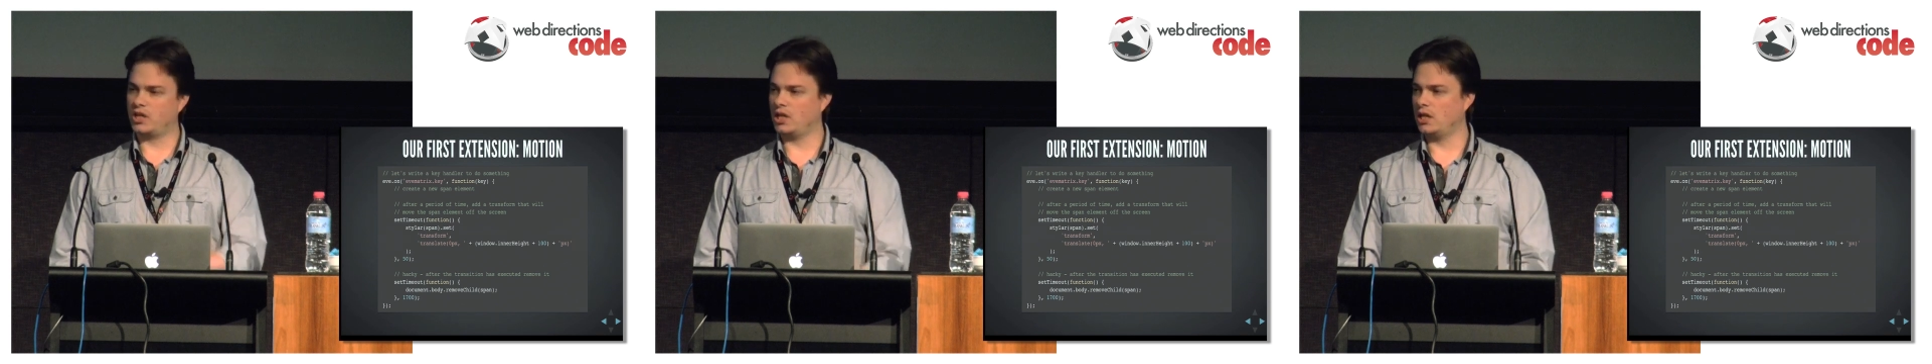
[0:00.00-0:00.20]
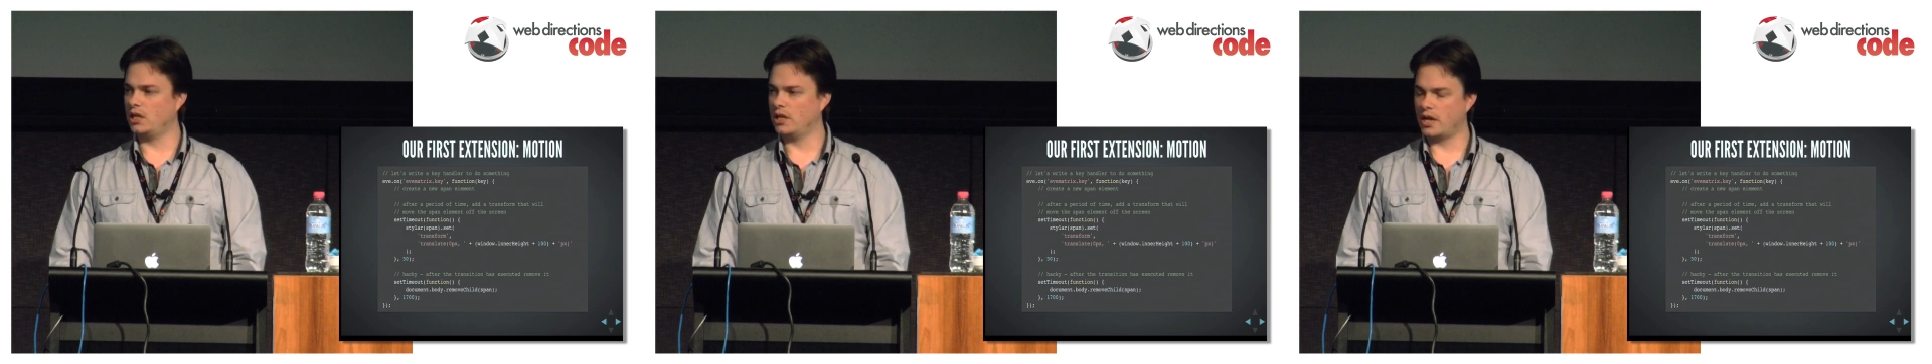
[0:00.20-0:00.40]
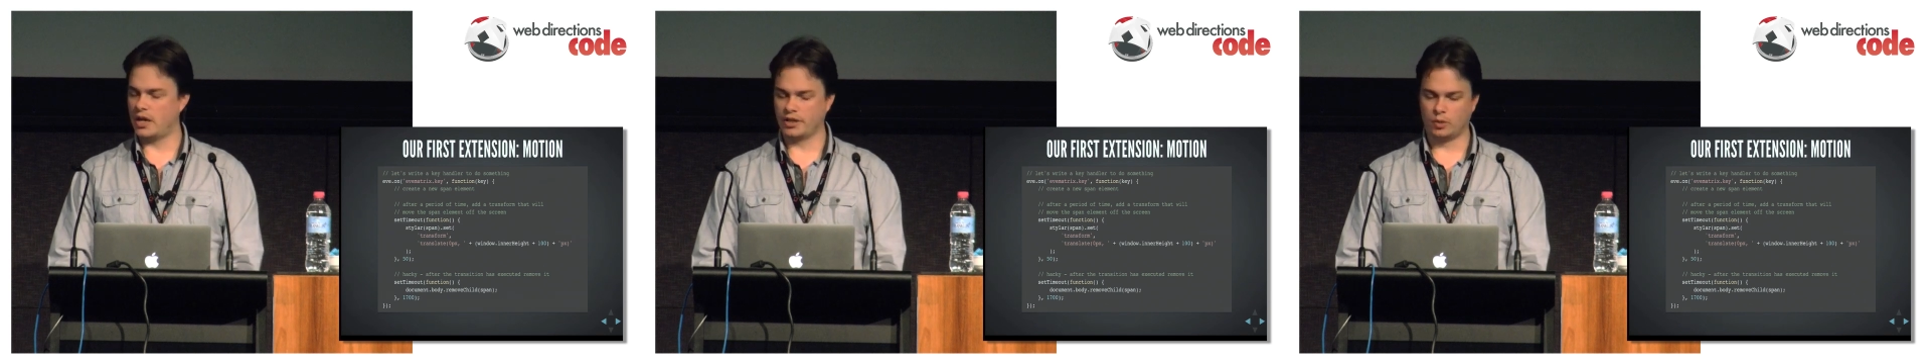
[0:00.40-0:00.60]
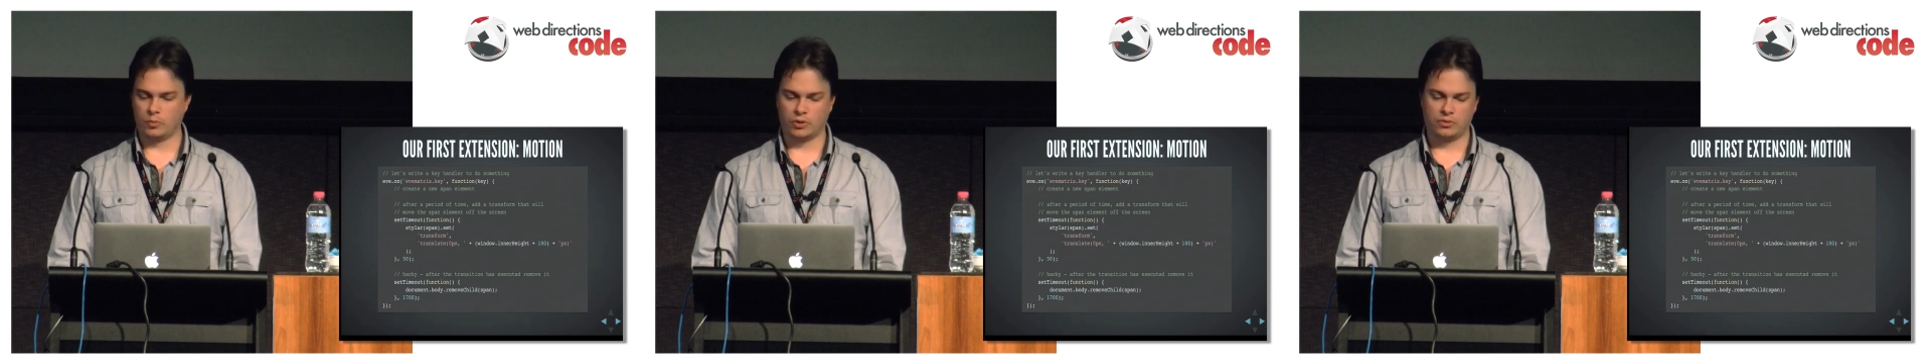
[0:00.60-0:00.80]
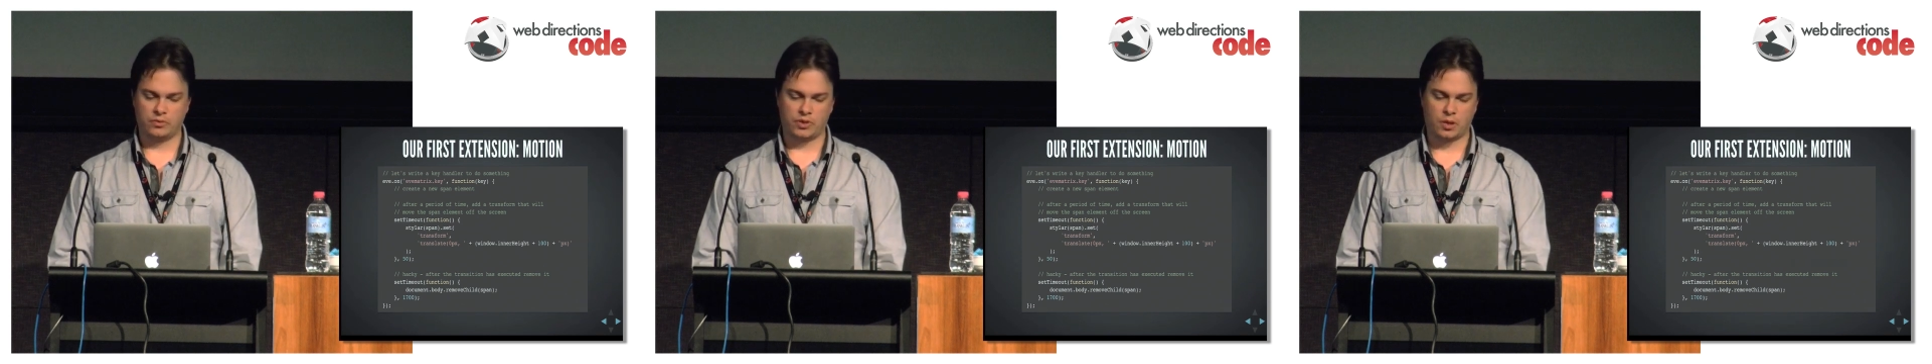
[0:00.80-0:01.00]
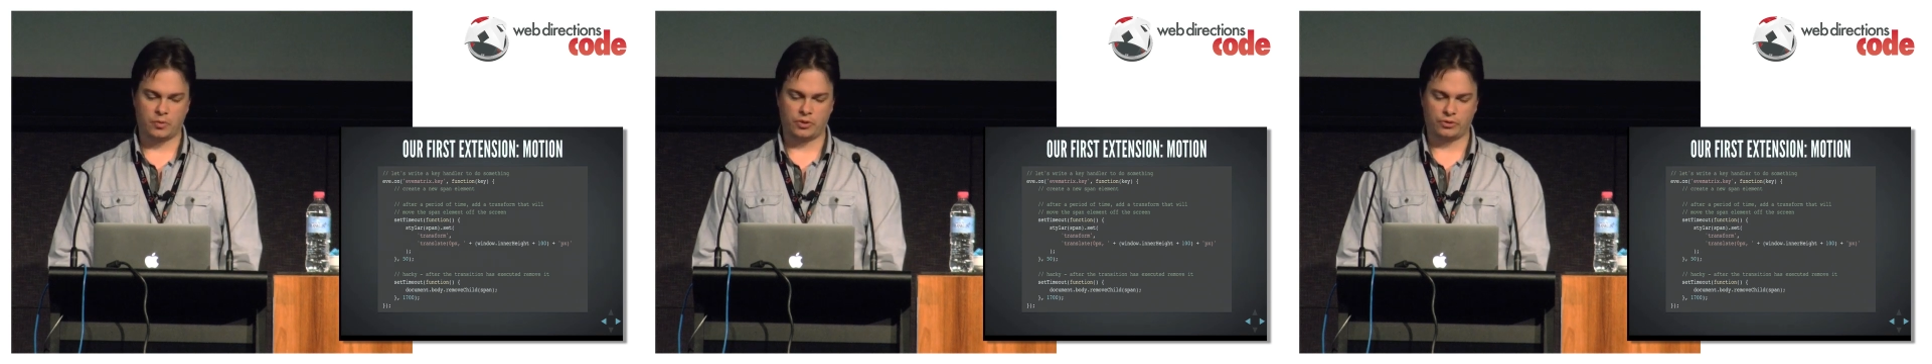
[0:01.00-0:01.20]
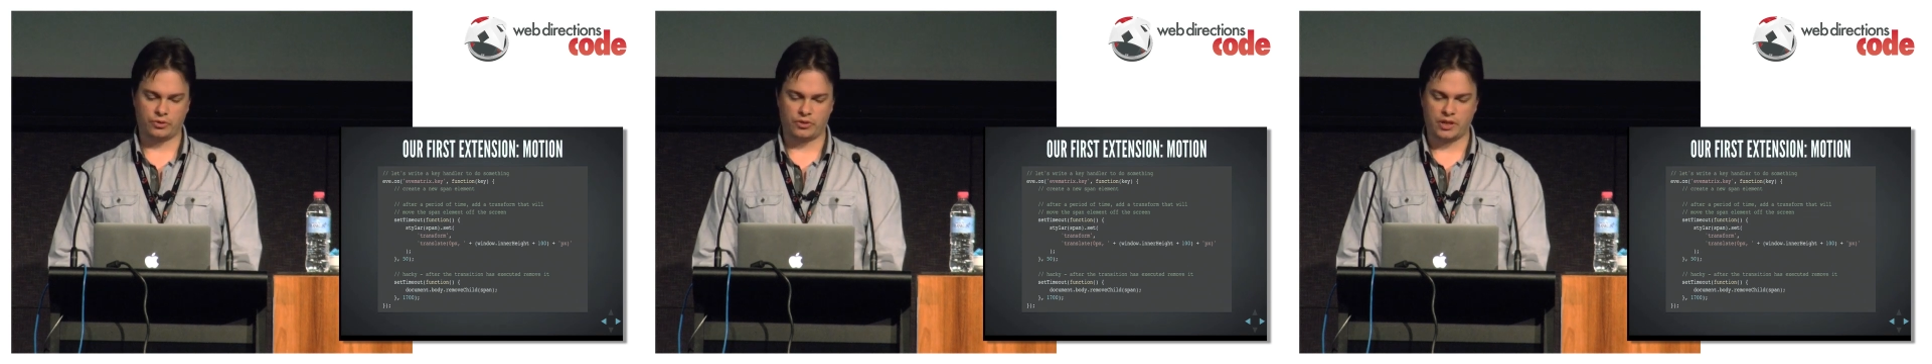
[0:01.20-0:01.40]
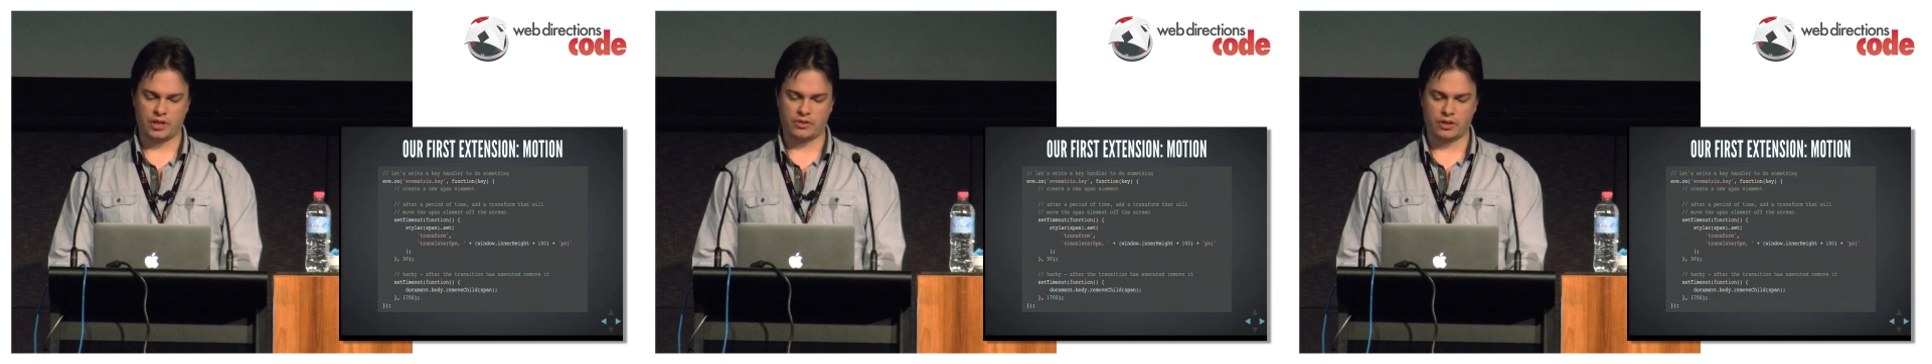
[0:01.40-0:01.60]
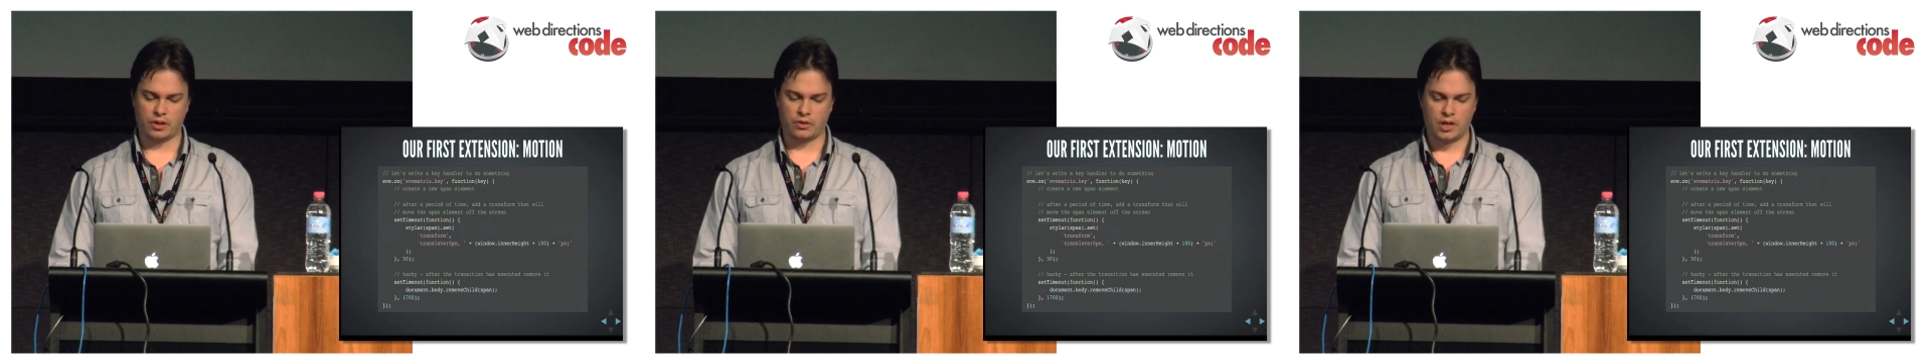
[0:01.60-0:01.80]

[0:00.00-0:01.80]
got a key argument coming through there.